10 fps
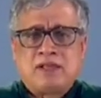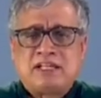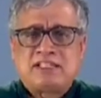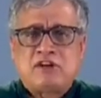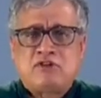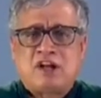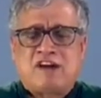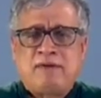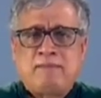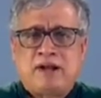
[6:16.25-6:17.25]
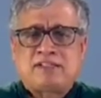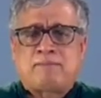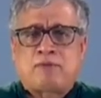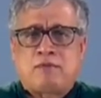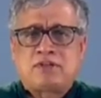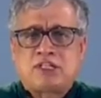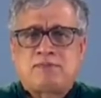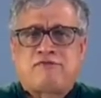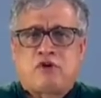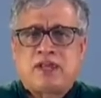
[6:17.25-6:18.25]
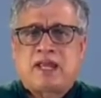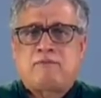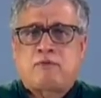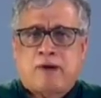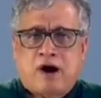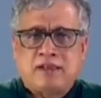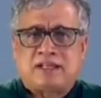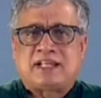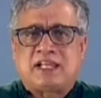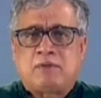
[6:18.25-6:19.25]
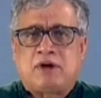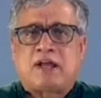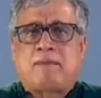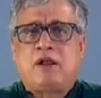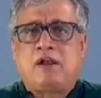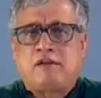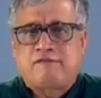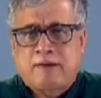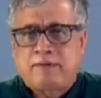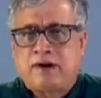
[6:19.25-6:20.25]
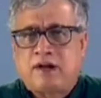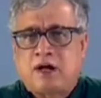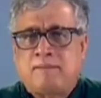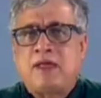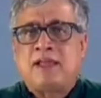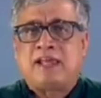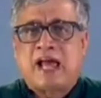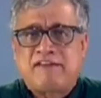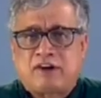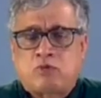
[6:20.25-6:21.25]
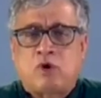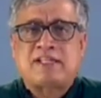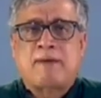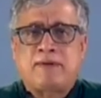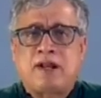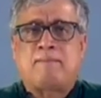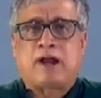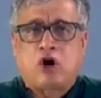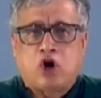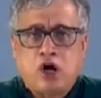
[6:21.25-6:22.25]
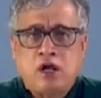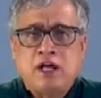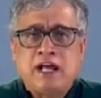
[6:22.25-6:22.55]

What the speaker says: The central government made some promises before they came to power. They said they will double farmer income. They haven't. What's happened in Bengal?